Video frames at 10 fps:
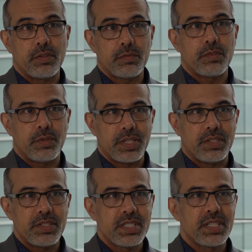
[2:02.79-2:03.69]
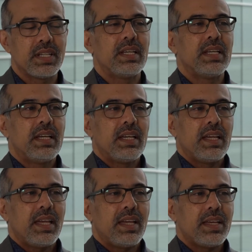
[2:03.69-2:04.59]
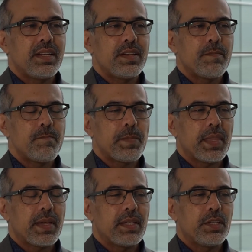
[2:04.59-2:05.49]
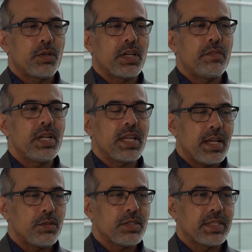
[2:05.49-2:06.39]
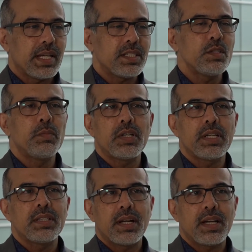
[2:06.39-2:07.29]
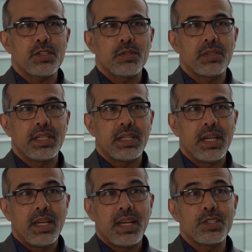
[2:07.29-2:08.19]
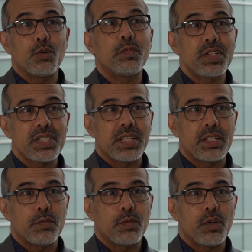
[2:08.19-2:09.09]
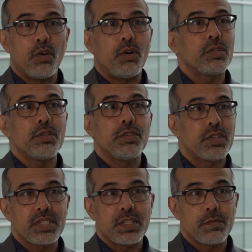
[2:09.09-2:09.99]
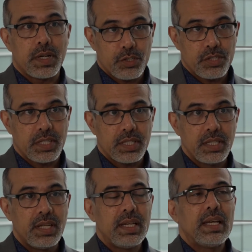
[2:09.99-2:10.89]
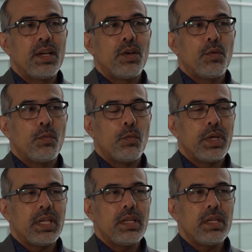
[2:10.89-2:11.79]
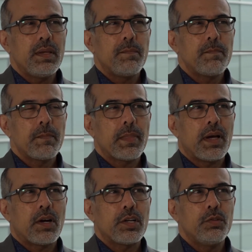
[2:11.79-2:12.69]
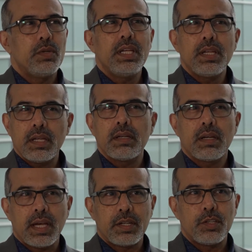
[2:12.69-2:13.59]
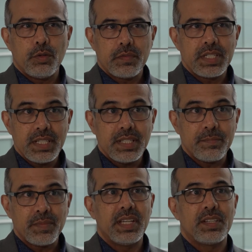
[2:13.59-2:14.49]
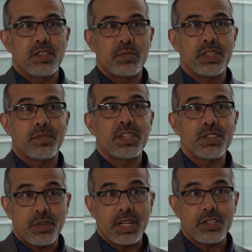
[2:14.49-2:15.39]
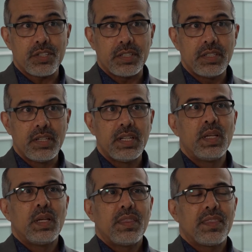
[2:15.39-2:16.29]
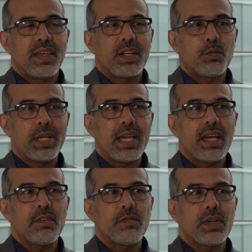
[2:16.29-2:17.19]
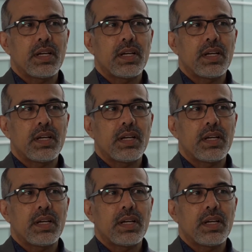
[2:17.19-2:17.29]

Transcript: of 3 years. And Governing Council, that's the body that actually has oversight for all university functioning. We are unique at U of T in terms of our structure, that we have